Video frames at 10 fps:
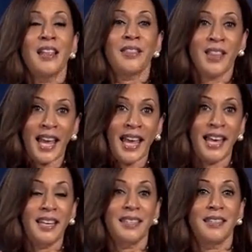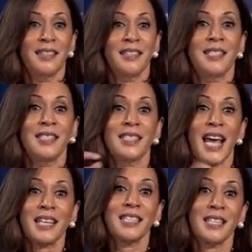They
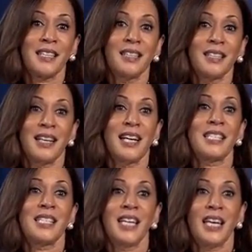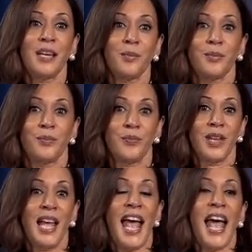detected a team
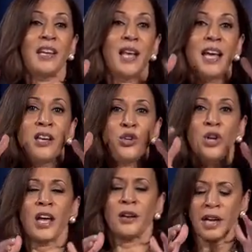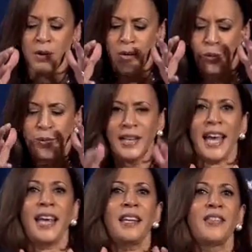and
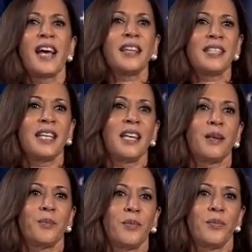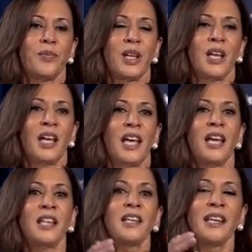created that team
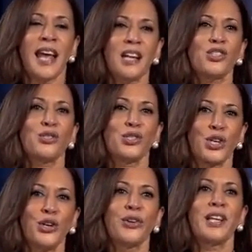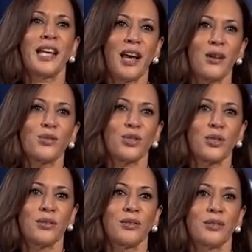in the National Security
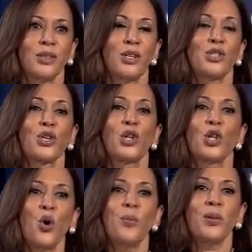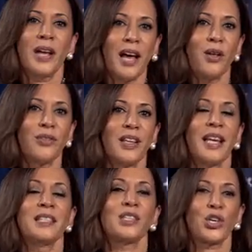Council to global health
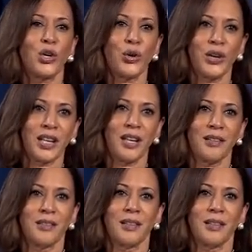and security,